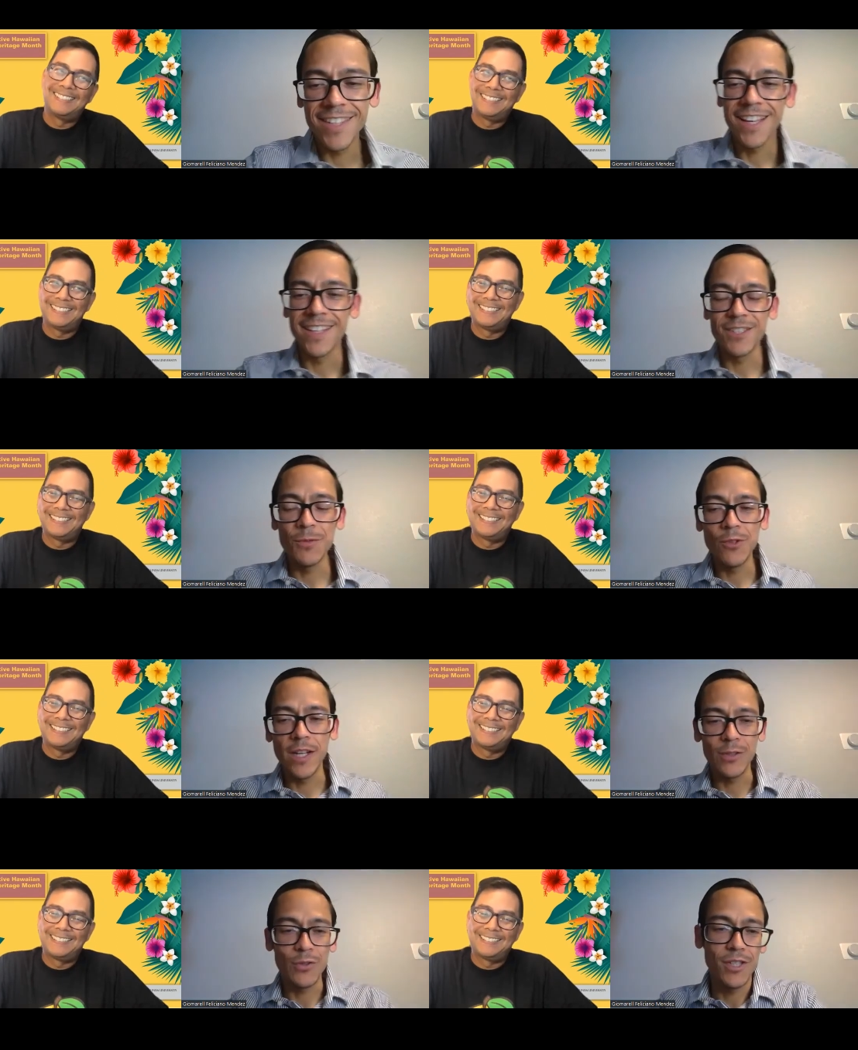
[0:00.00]
Speaker 1: that you
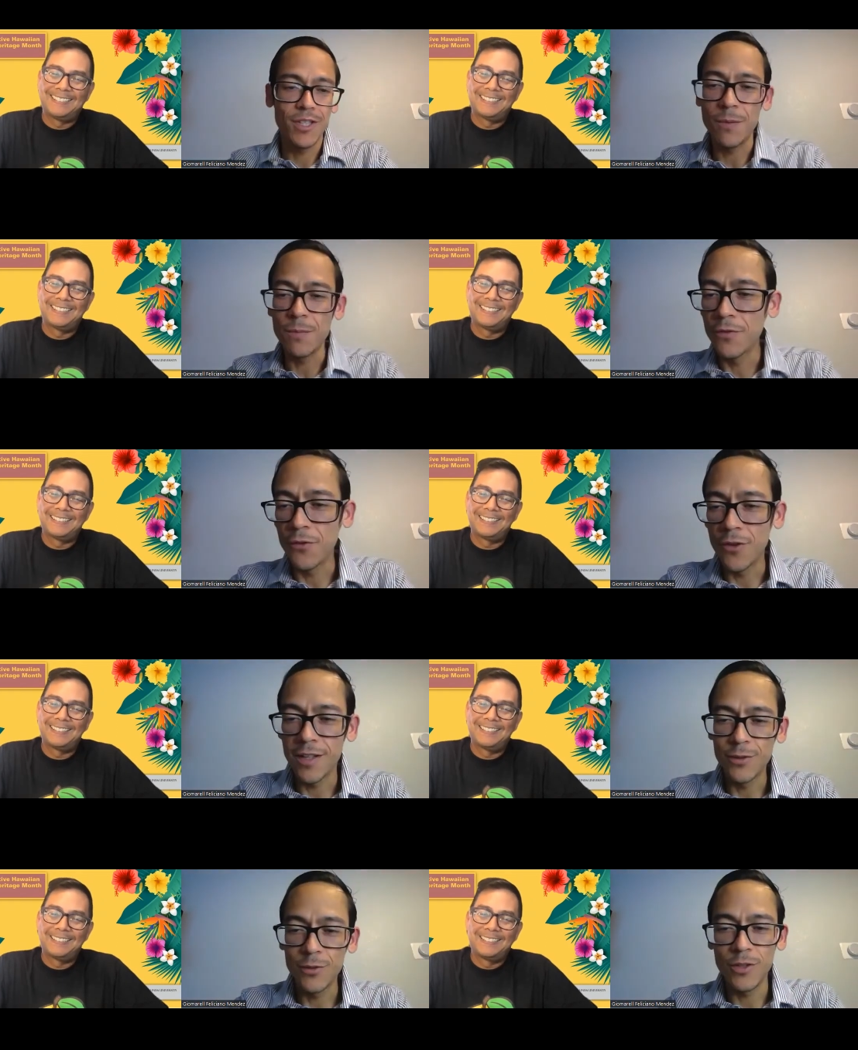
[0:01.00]
would like to share
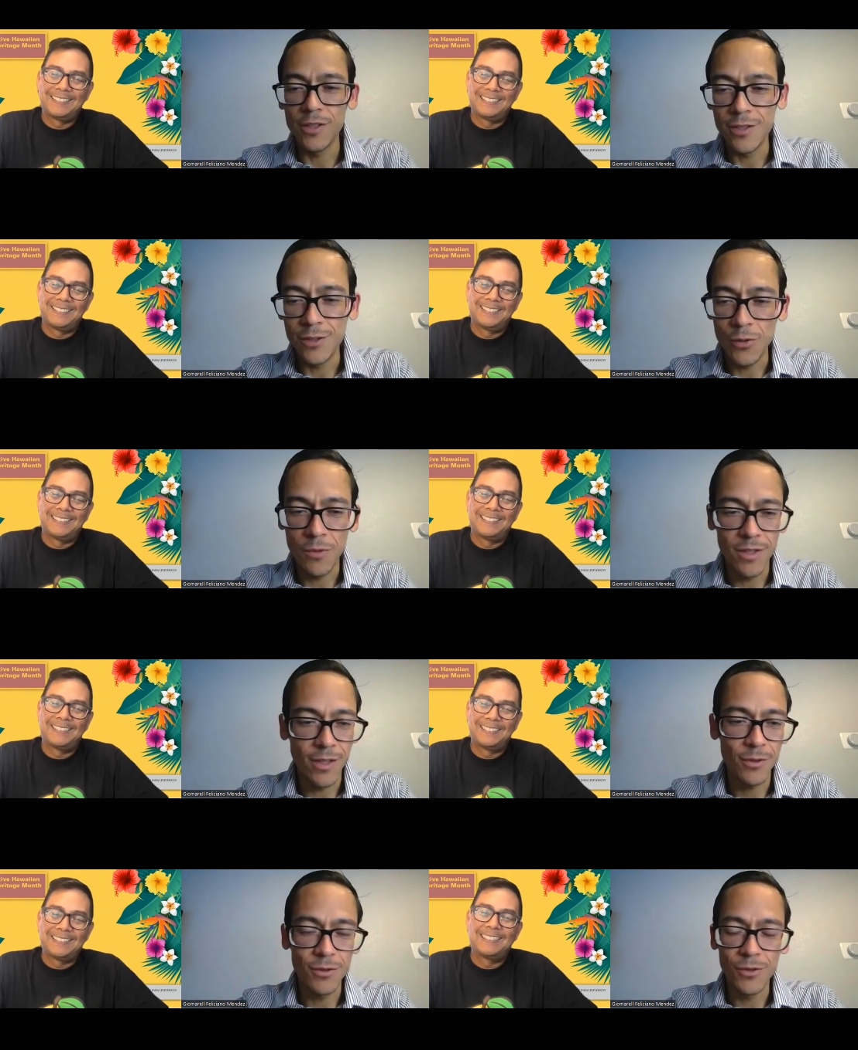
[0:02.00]
before I do a
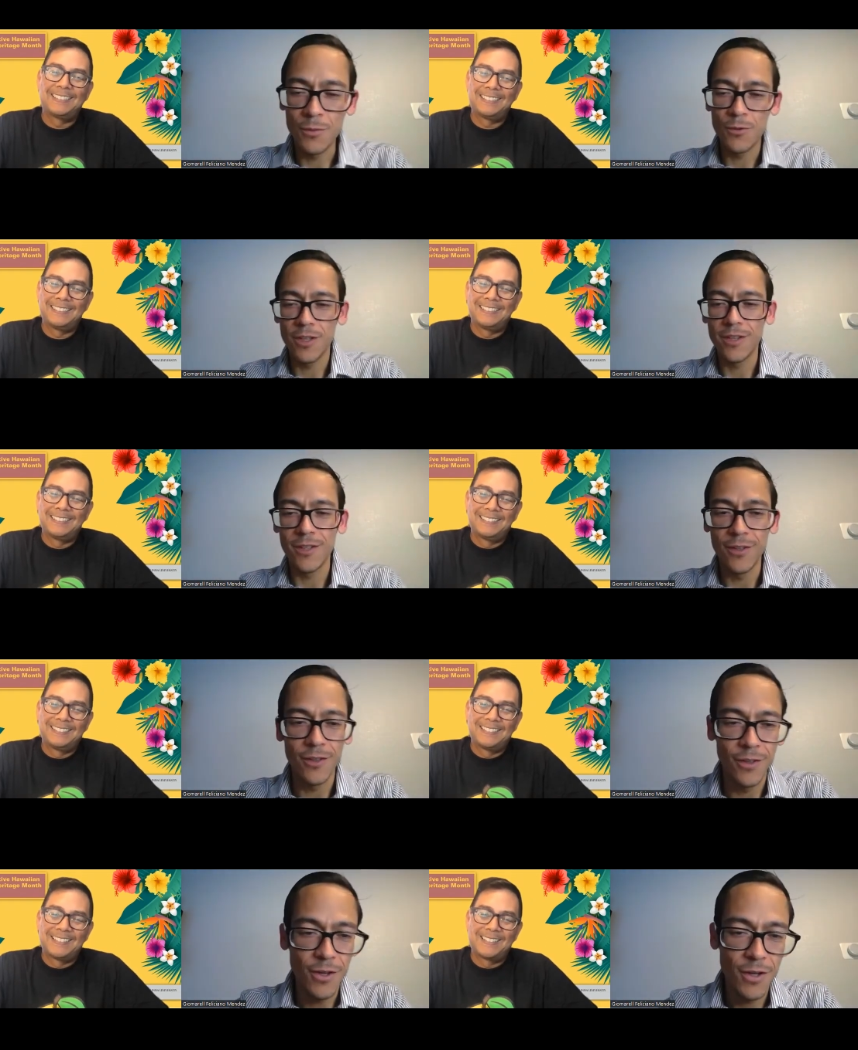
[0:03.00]
summary and close up with
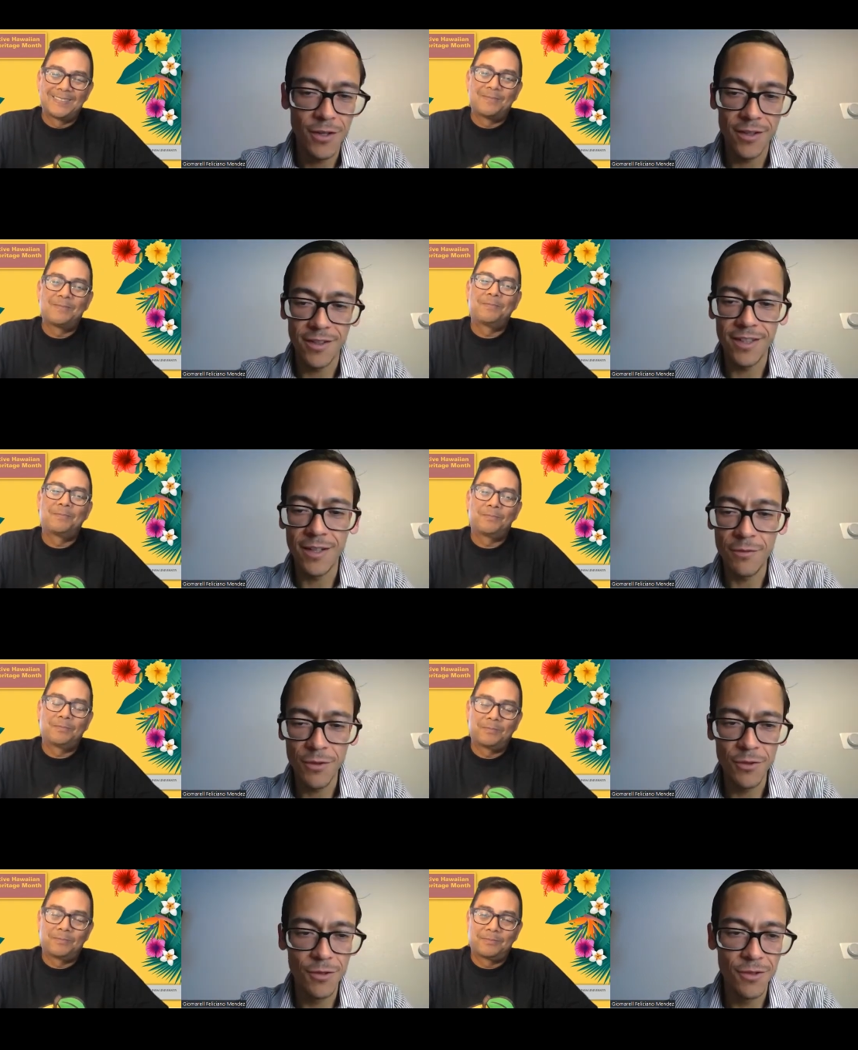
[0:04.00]
the uh,
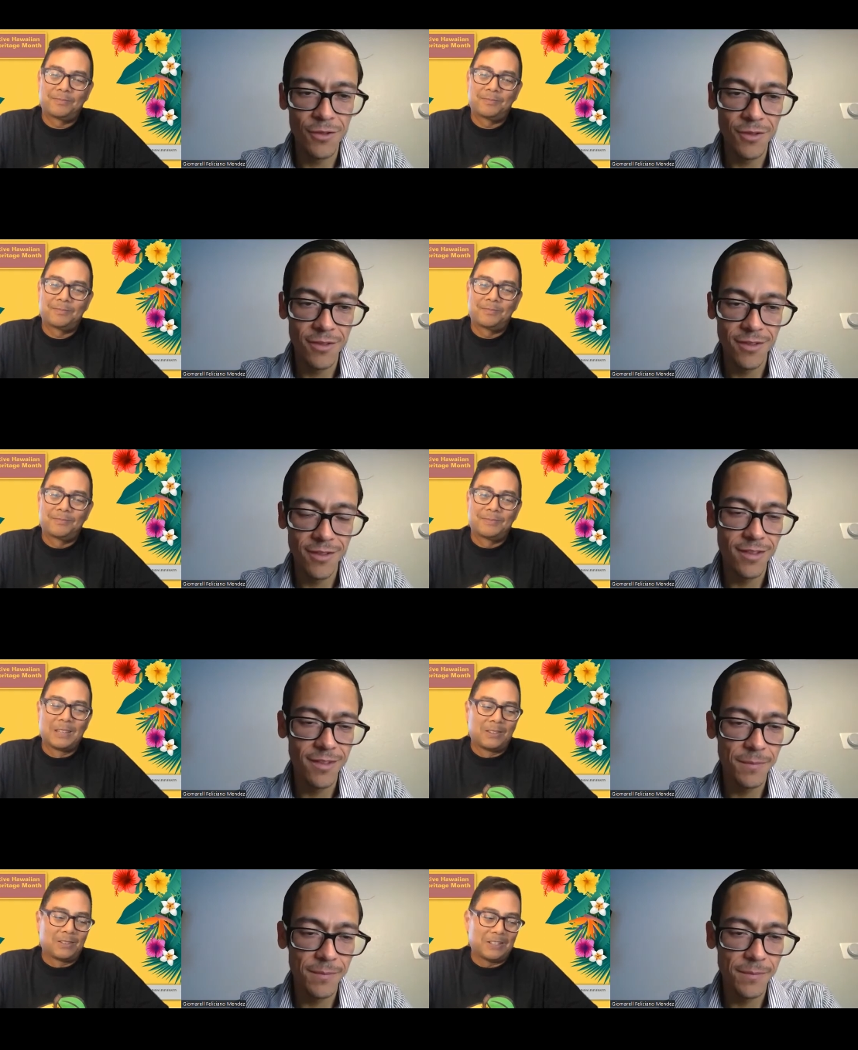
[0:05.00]
interview?
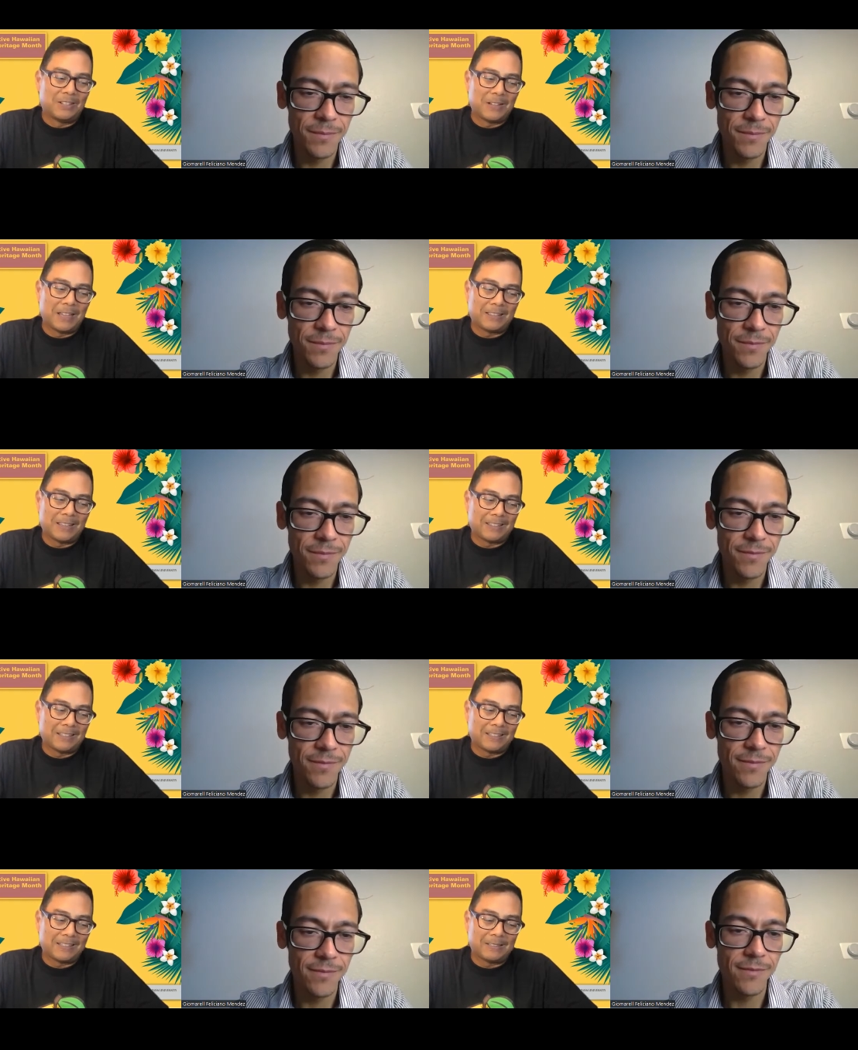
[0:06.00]
Speaker 2: No, I I
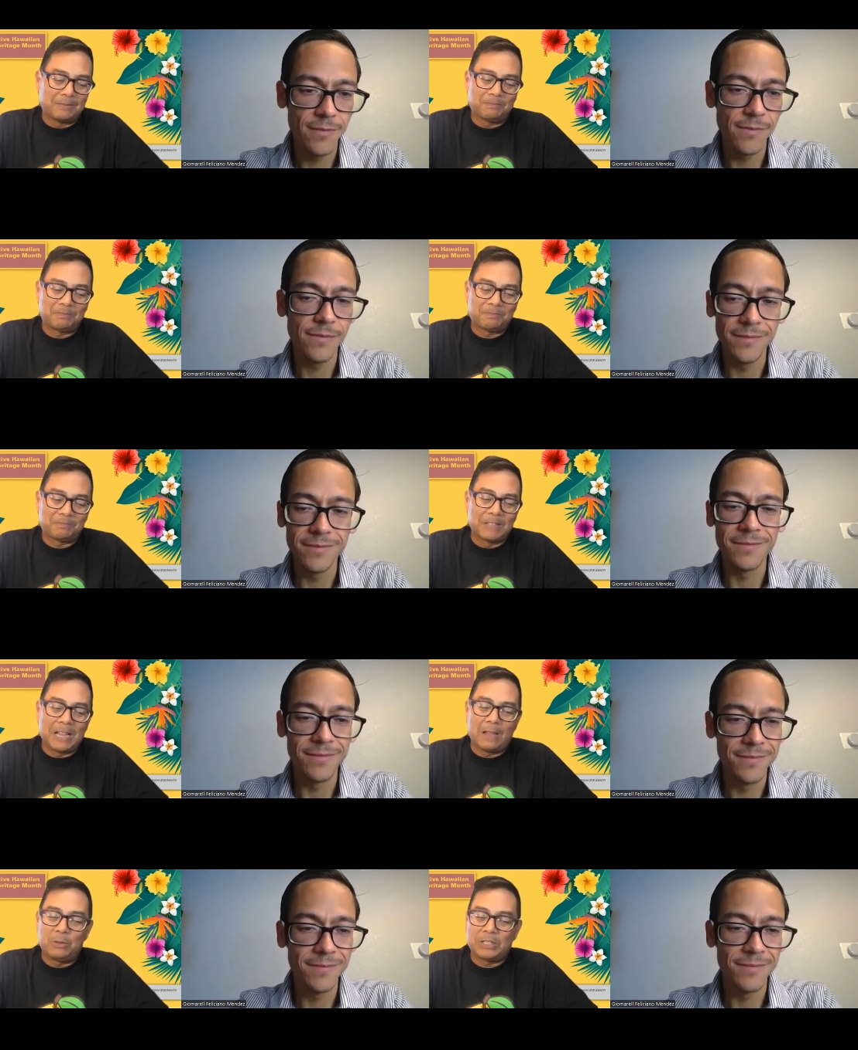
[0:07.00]
think um yeah,
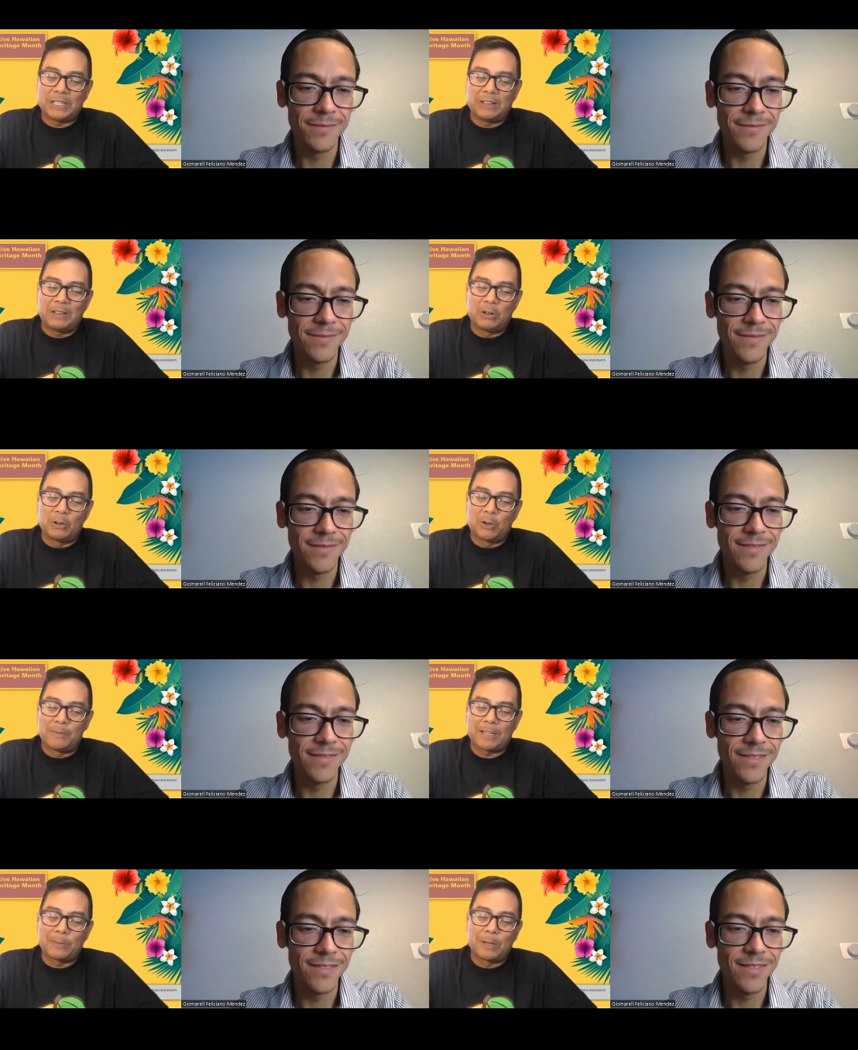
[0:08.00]
I would just say you know going
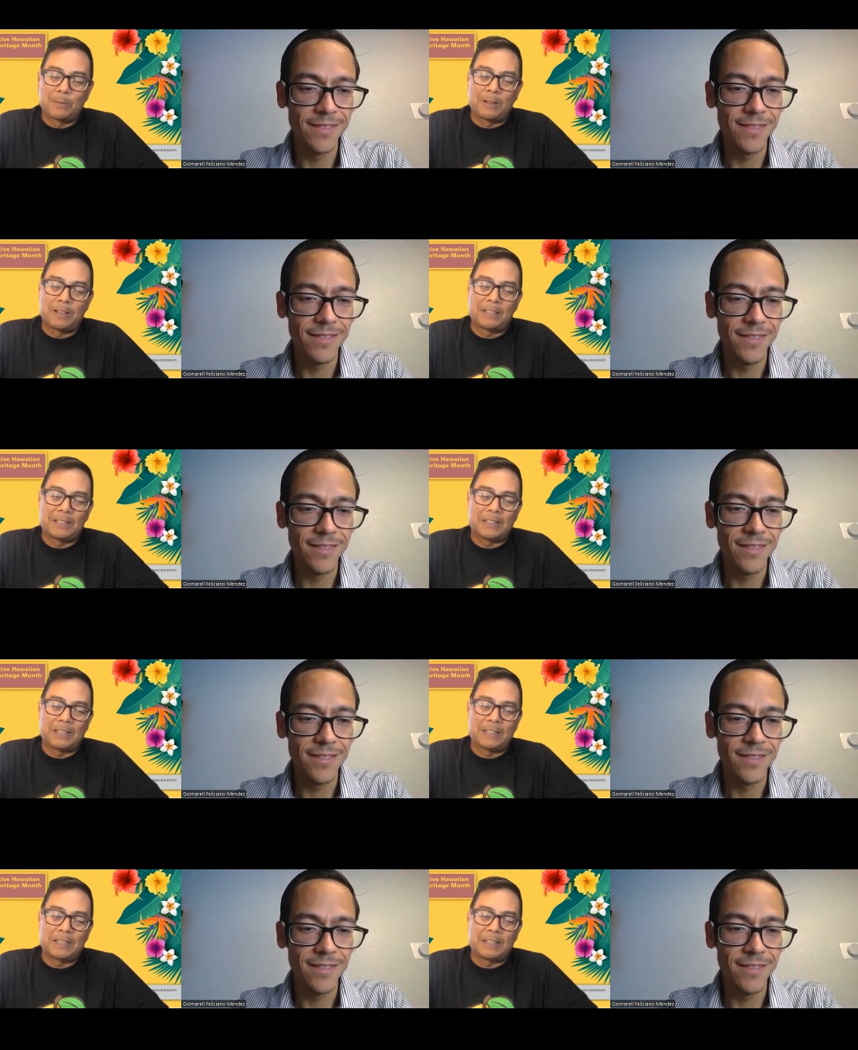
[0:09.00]
back to pickleball, I think that